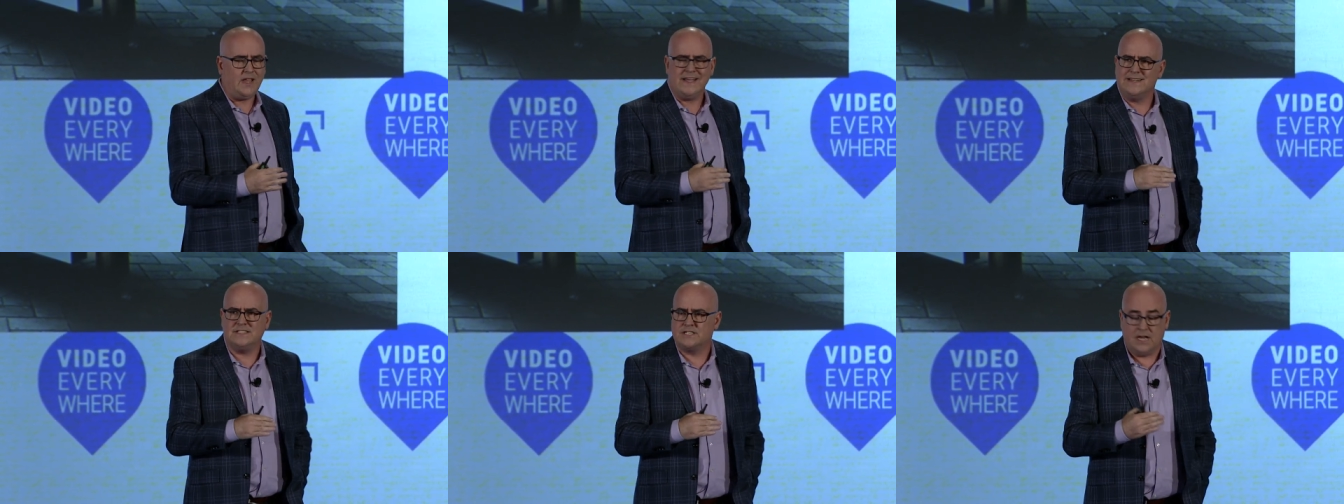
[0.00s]

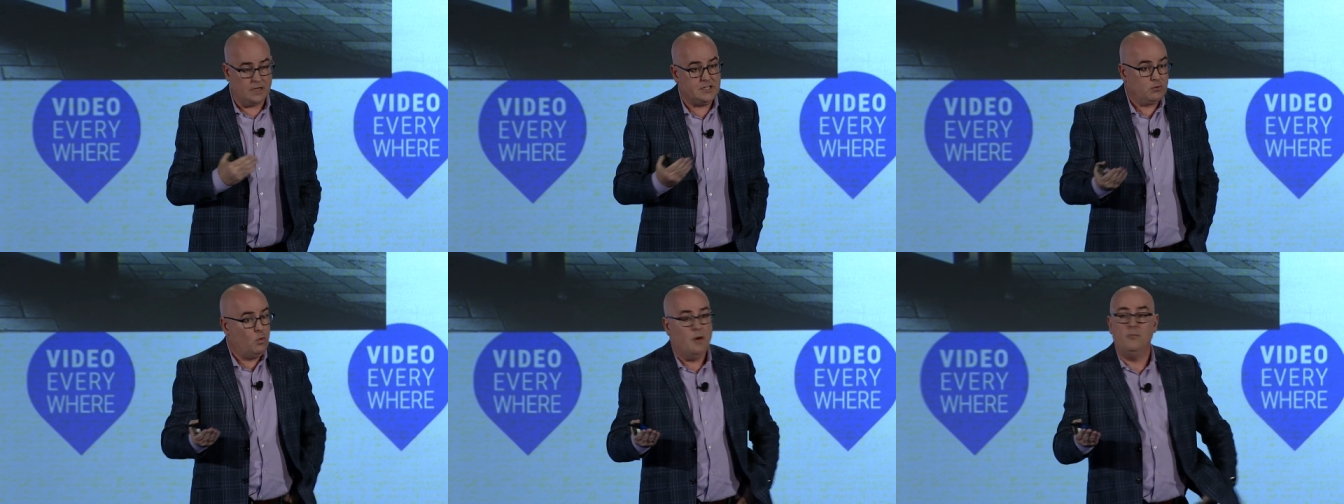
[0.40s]
It's,
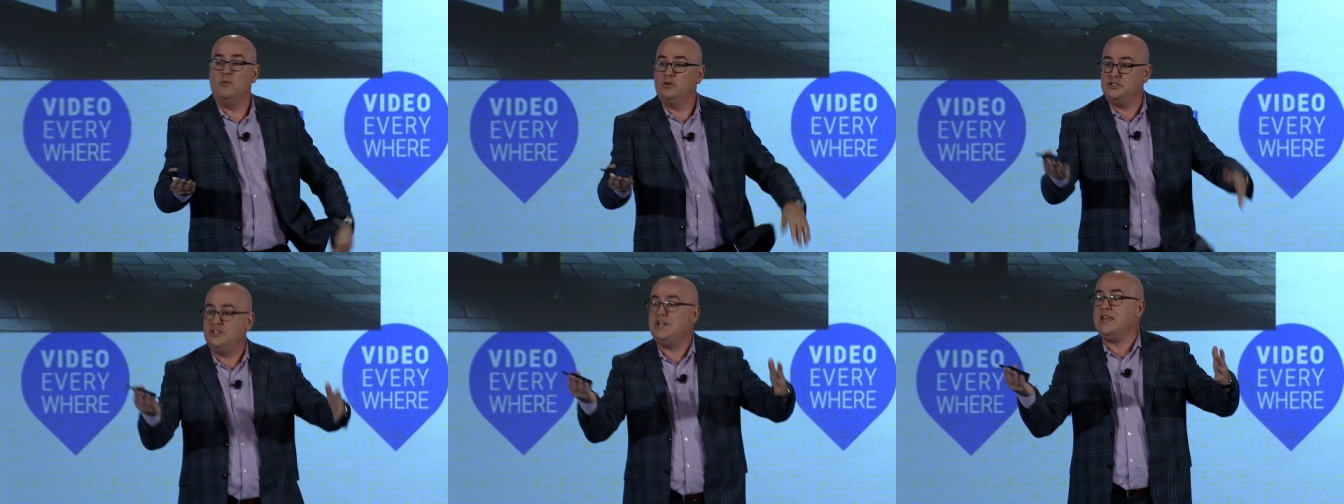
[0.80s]
it's one
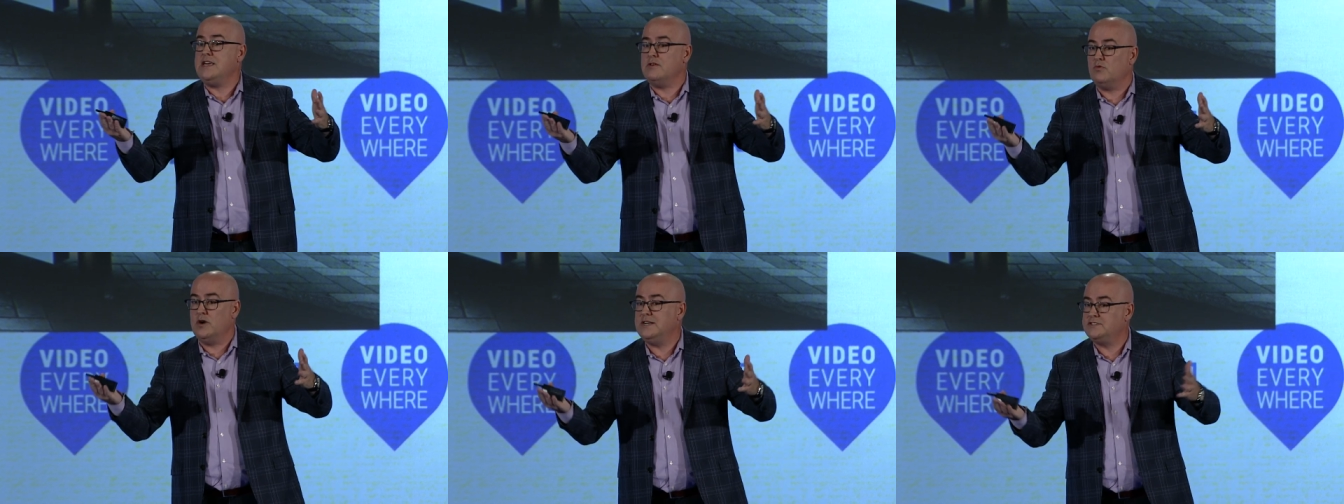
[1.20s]
more G,
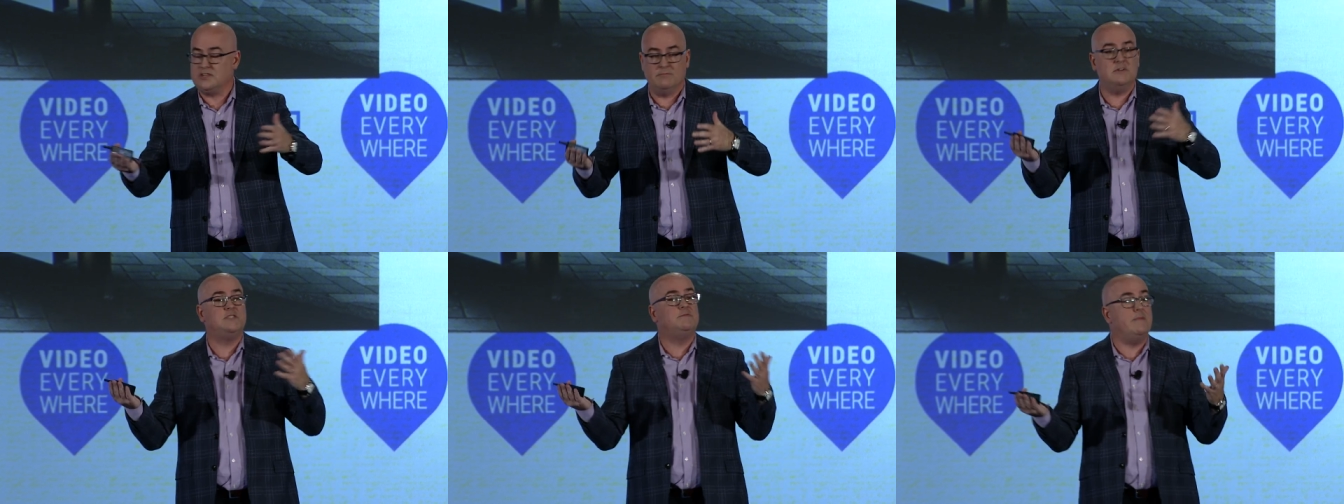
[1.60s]
right? So it
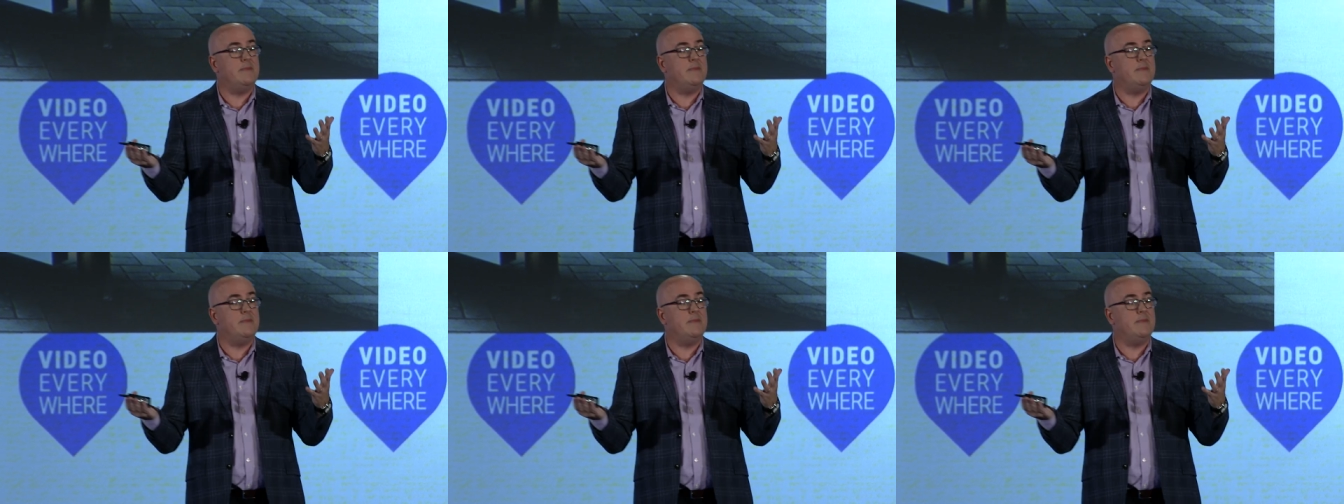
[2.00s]
must be